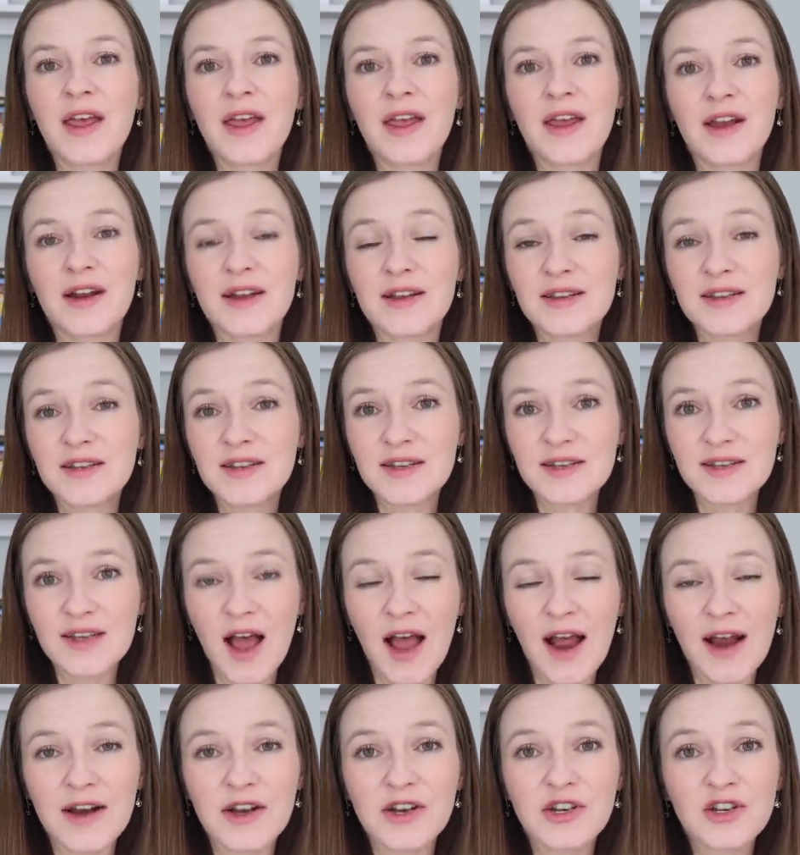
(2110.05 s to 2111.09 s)
It is
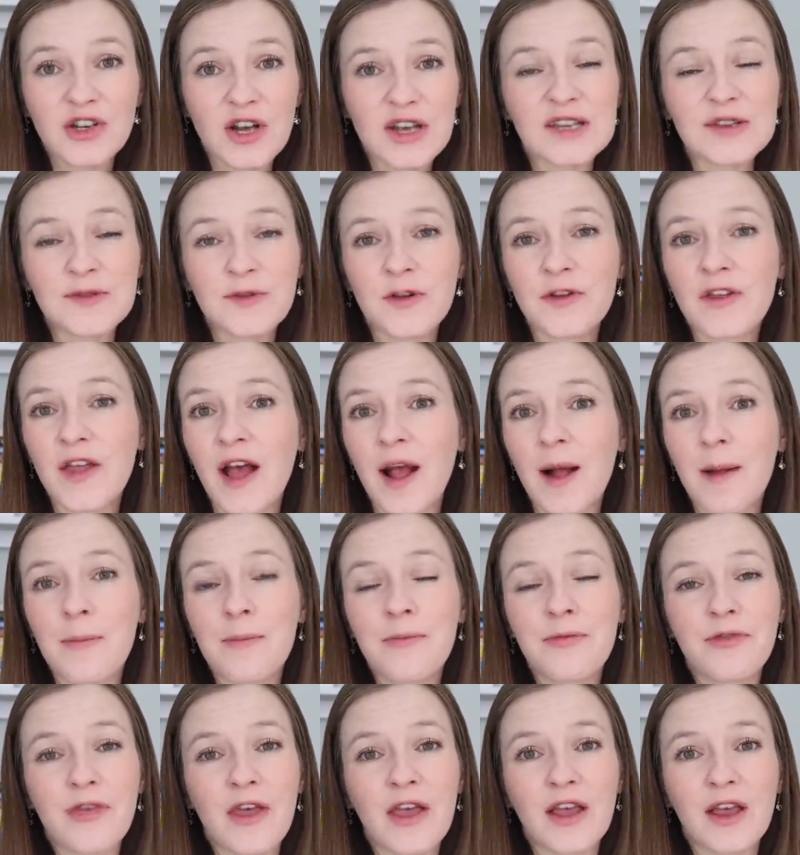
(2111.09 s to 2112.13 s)
designed just for
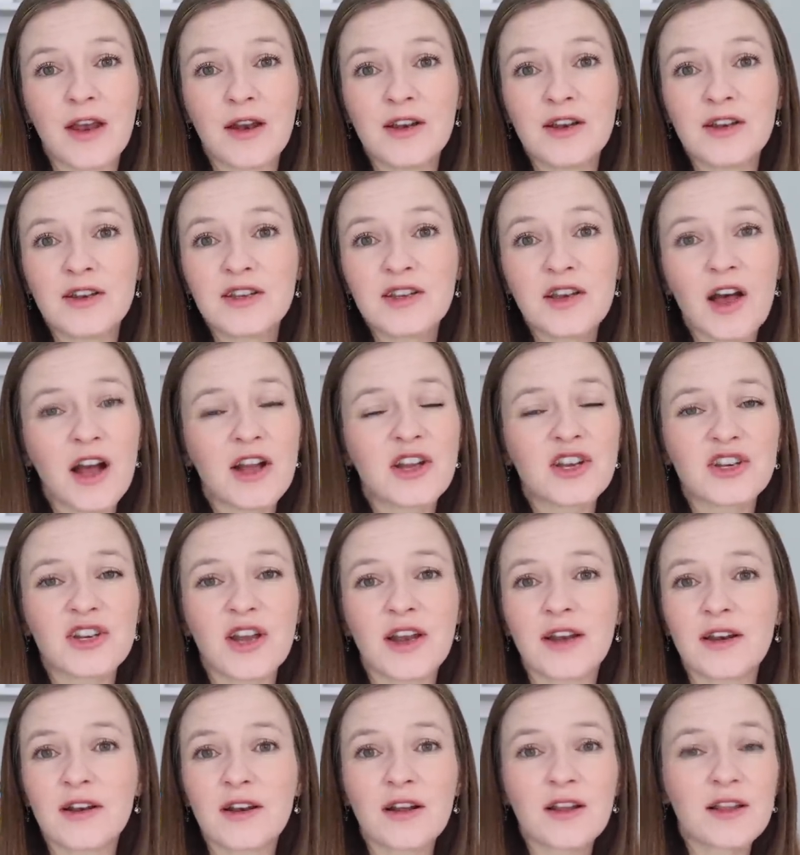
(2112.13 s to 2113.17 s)
them. They can touch
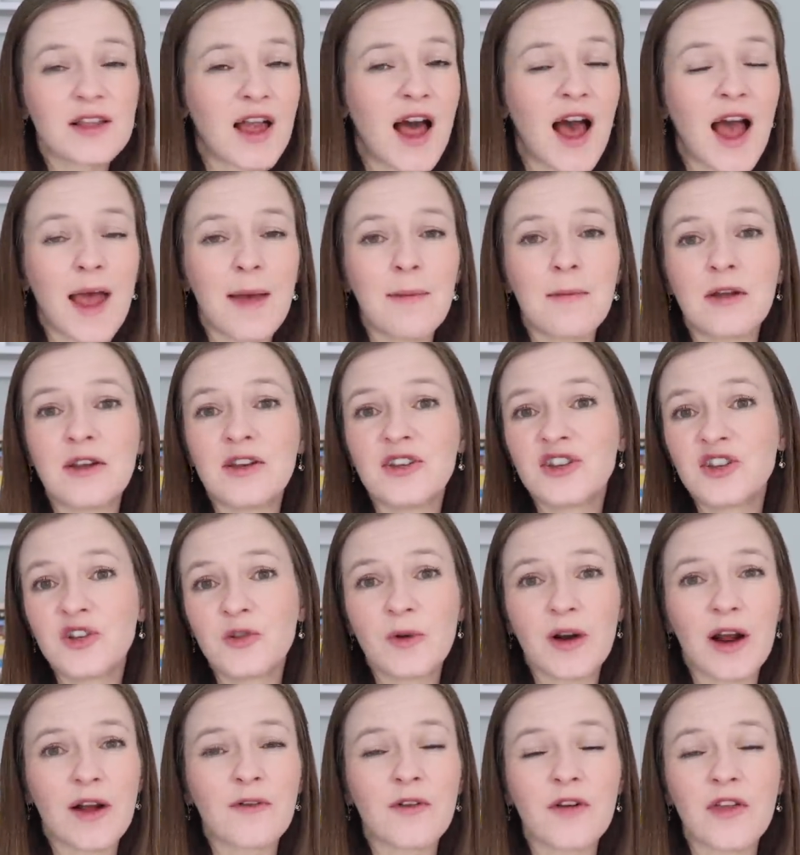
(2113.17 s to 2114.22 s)
and climb and do
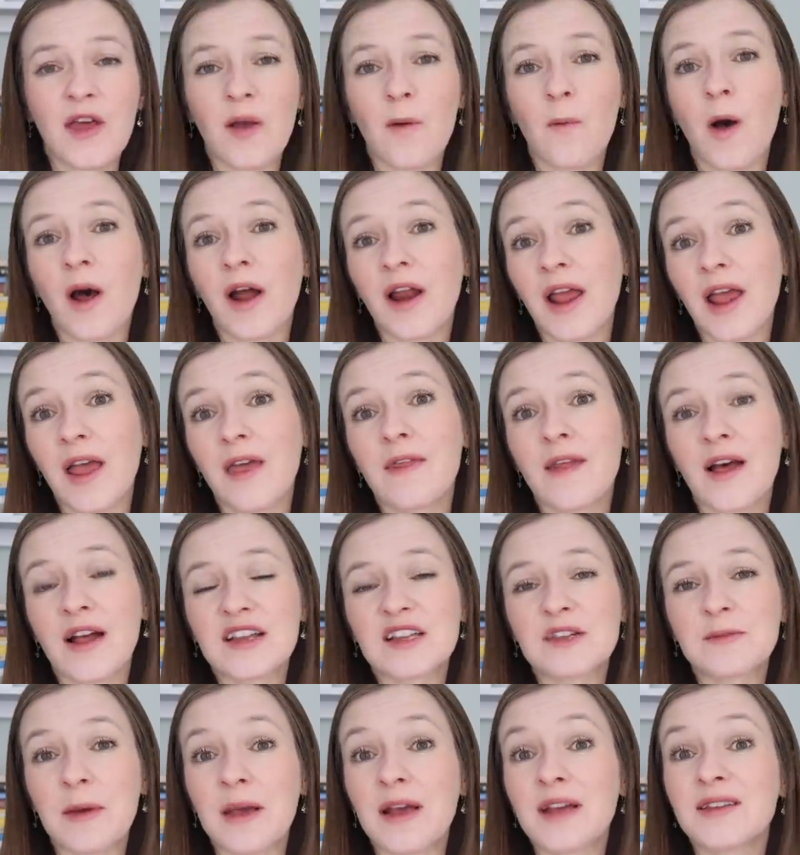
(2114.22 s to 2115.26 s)
whatever they want in
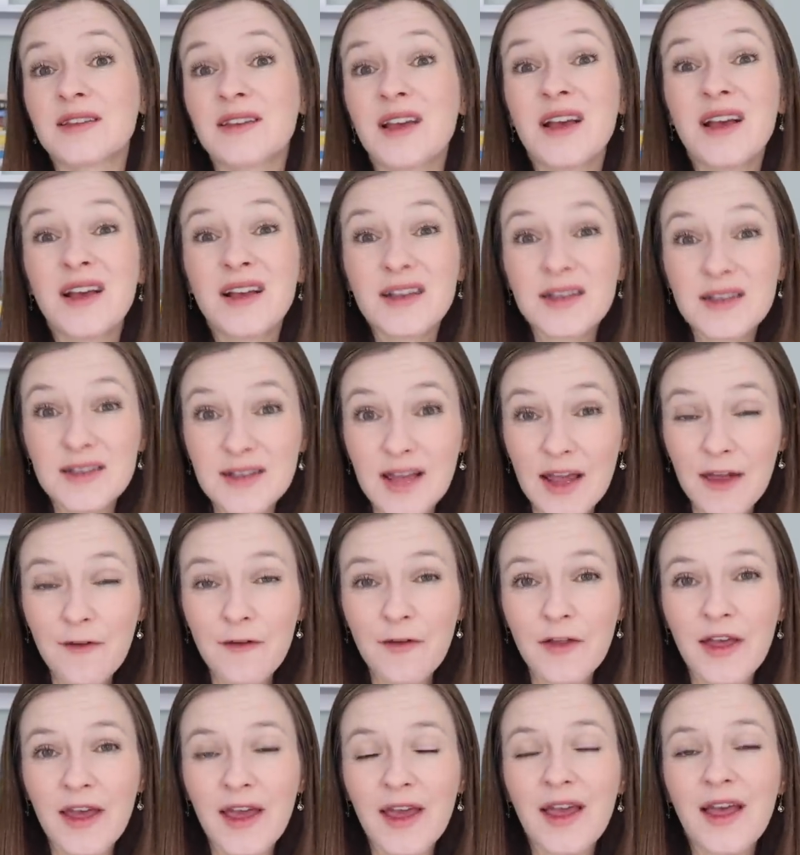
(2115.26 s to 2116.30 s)
that space
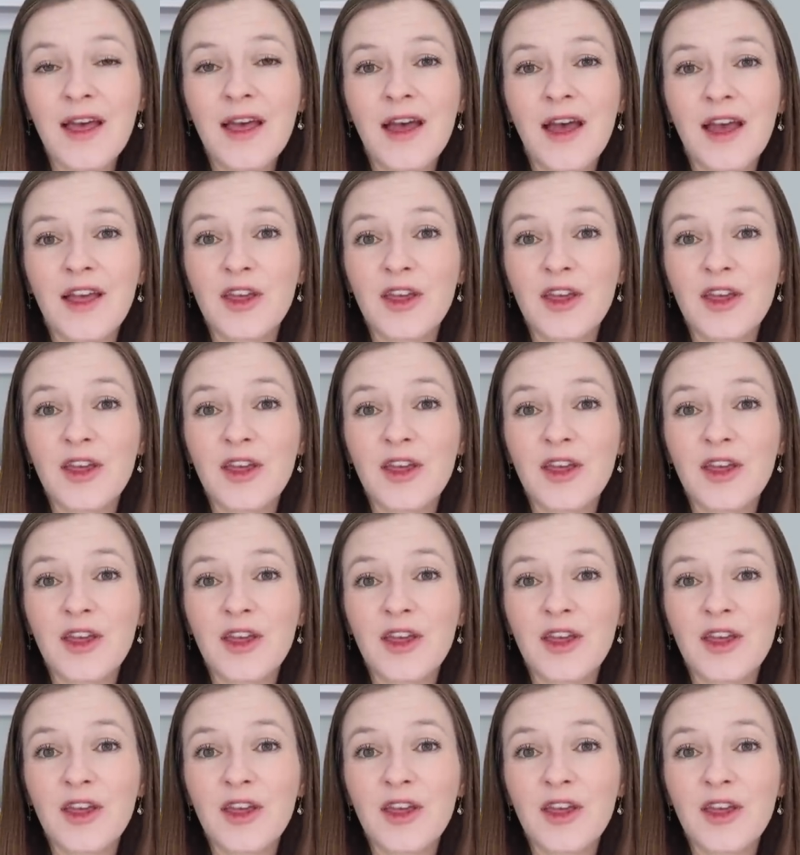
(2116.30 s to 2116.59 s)
safely.